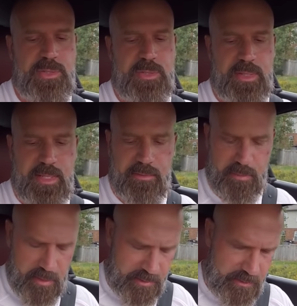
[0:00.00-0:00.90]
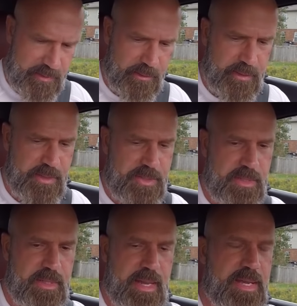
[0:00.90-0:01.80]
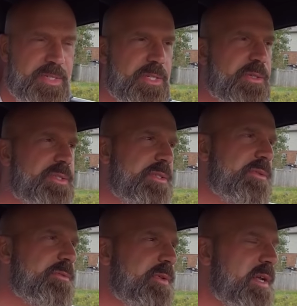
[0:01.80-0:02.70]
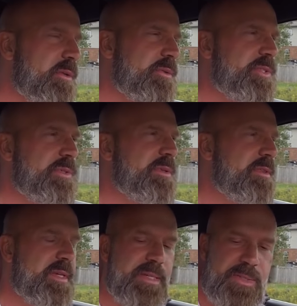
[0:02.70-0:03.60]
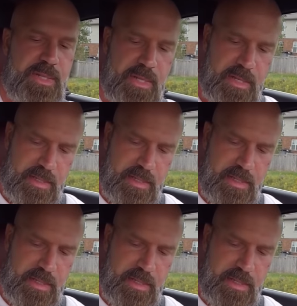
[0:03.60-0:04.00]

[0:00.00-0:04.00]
So they give them all the lyrics and they ask you to follow certain things.